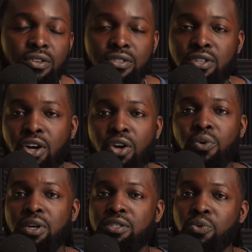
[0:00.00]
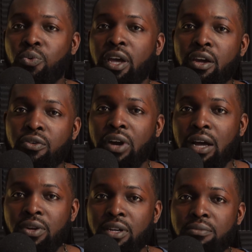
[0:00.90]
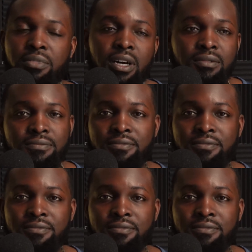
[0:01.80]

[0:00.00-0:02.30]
There's always a way around it, but